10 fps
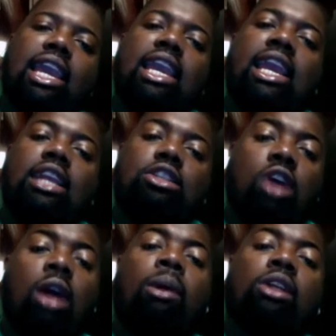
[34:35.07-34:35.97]
he
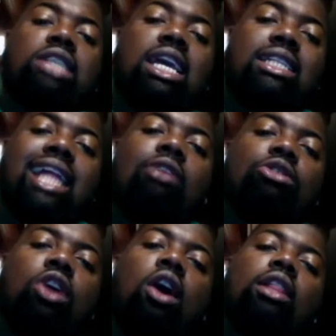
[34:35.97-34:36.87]
talk about check down
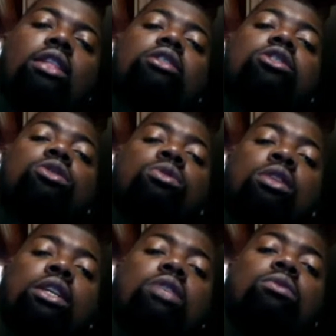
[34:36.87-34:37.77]
Charlie.
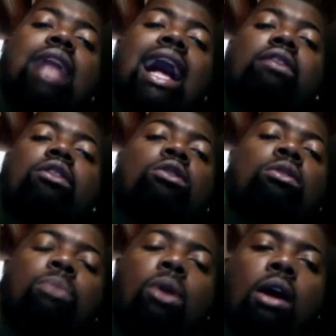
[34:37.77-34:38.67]
Tua do not throw
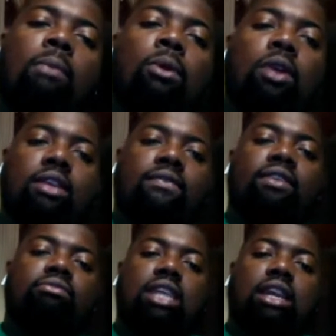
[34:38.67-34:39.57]
the ball more than
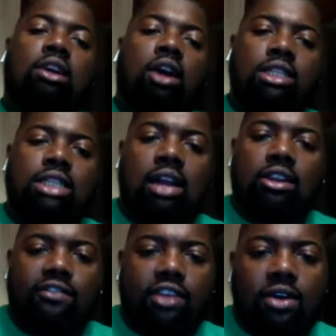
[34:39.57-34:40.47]
15 yards down
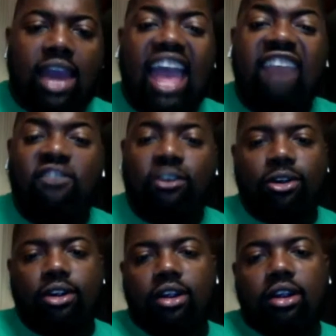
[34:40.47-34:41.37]
the field
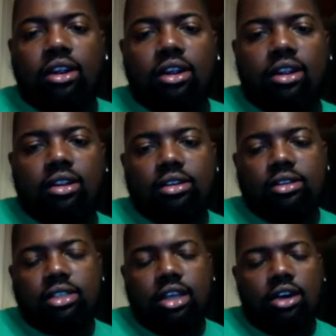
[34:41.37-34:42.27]
ever.
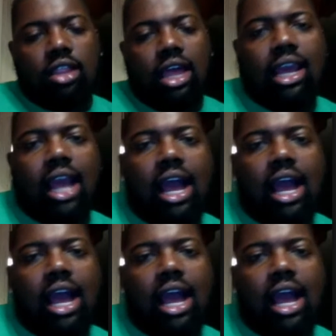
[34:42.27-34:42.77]
So like